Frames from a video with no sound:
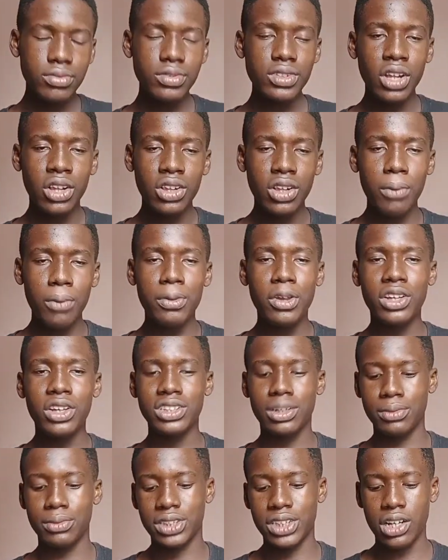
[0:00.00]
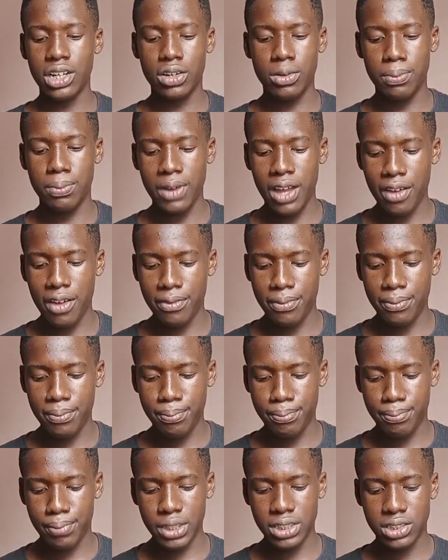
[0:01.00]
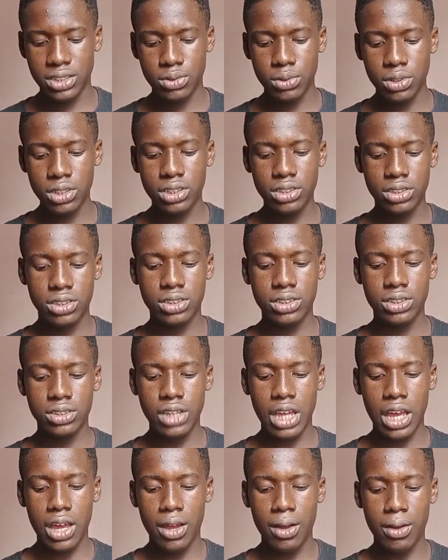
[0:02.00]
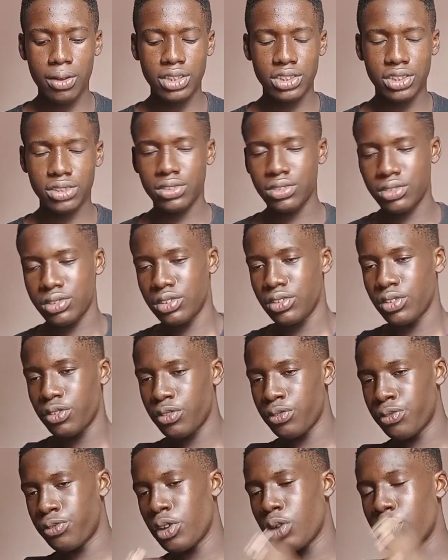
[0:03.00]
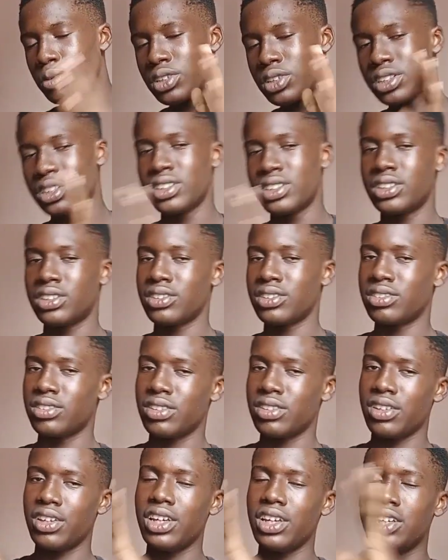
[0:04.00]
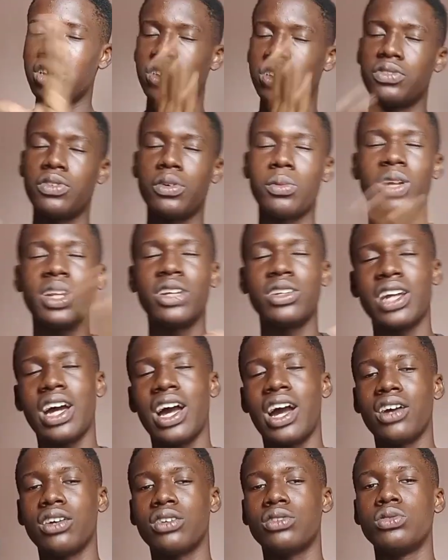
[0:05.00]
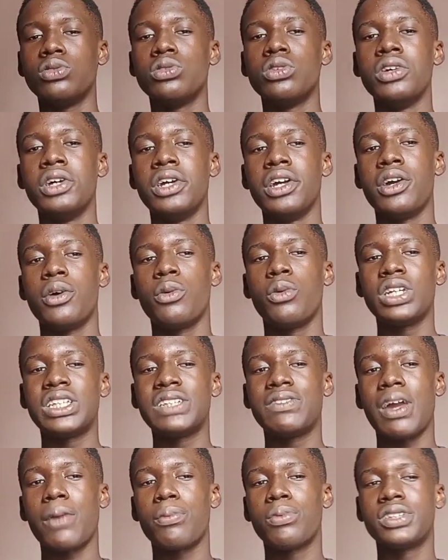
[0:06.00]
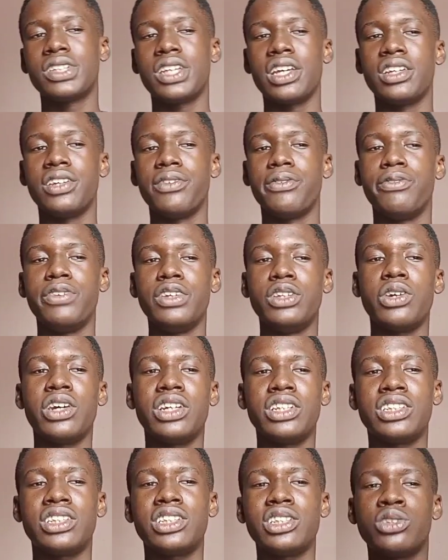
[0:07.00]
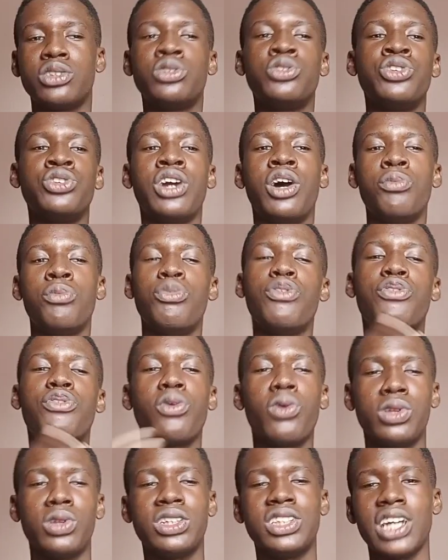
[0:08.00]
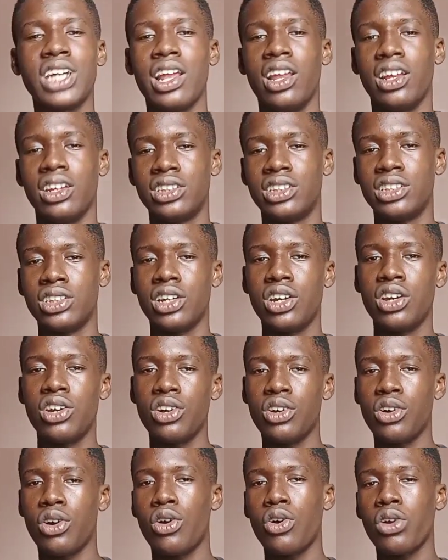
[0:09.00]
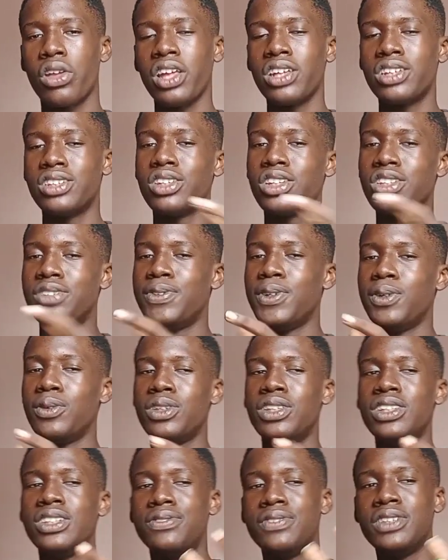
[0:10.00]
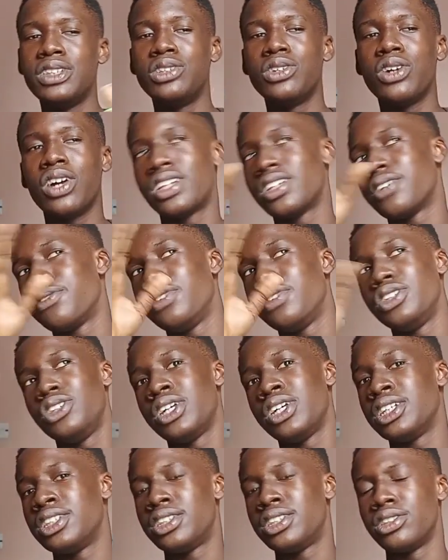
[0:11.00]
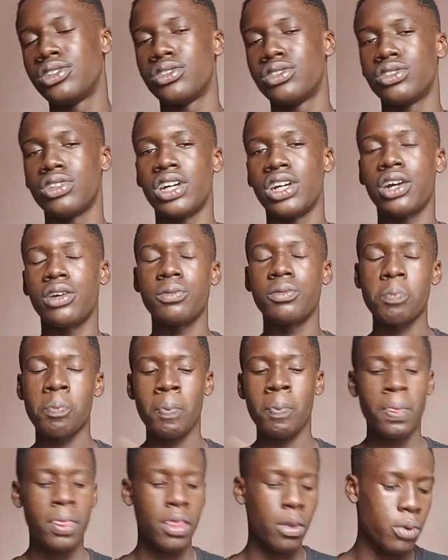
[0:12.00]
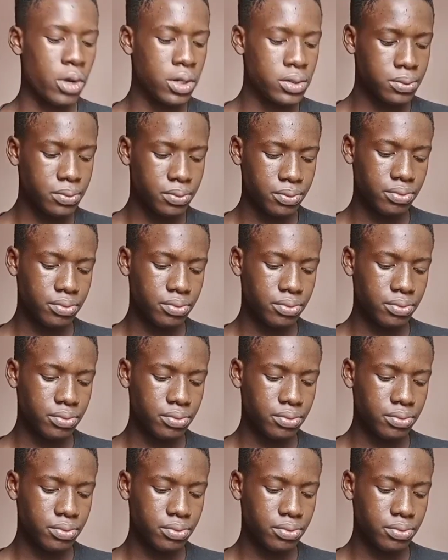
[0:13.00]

Not because I'm a Jericho, but once view this issue from another angle. What if I posted the video editing tutorial before the challenge? Or can't you just view this video as a video editing tutorial? Well,